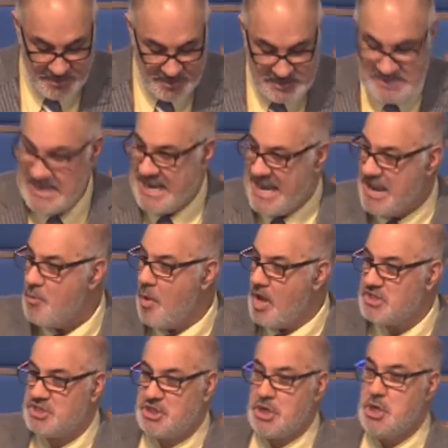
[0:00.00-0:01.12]
See, he
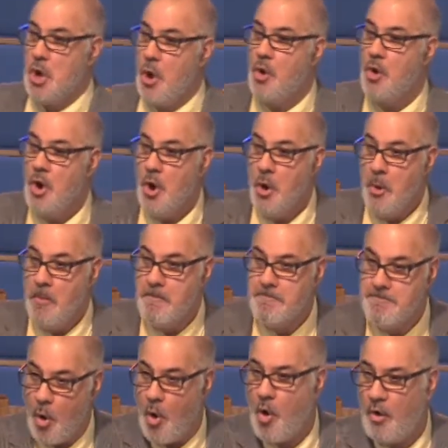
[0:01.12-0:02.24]
wants to know
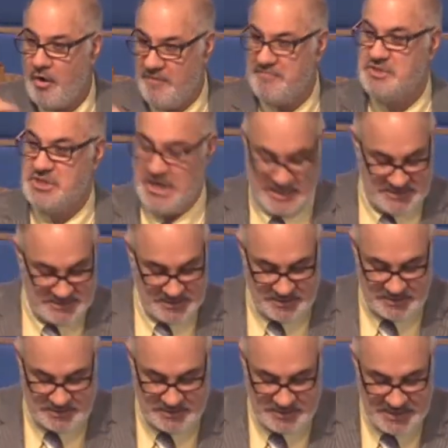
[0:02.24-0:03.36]
more of
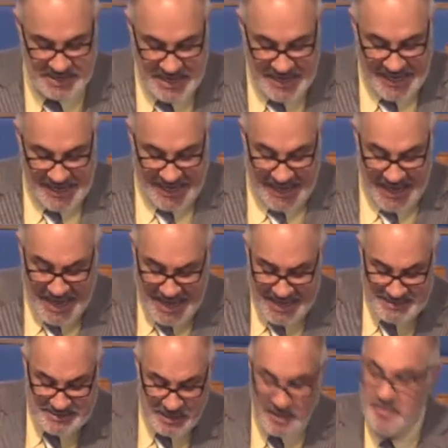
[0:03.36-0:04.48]
Jesus
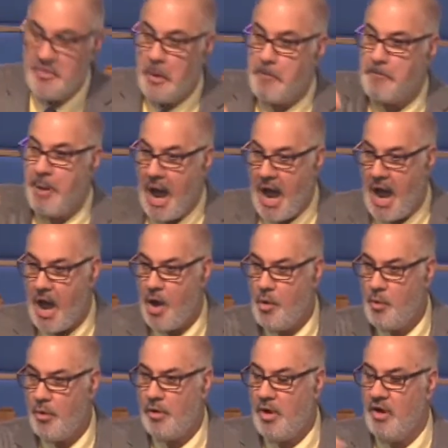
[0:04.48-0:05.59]
and the
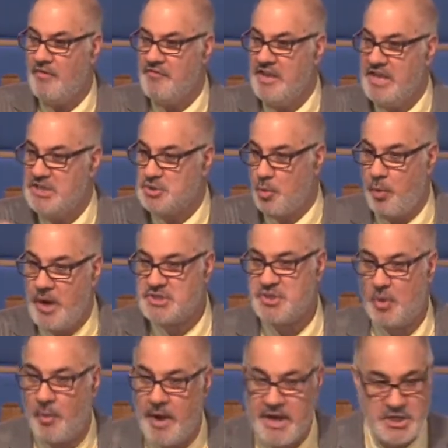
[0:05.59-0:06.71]
power of his
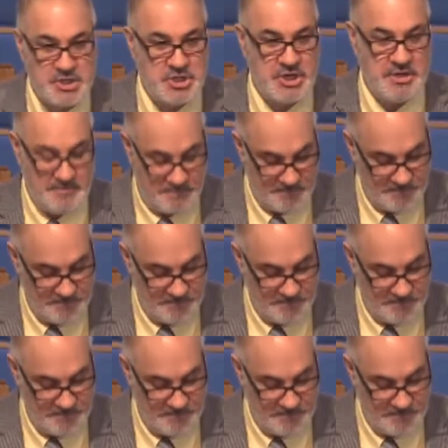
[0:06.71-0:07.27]
resurrection.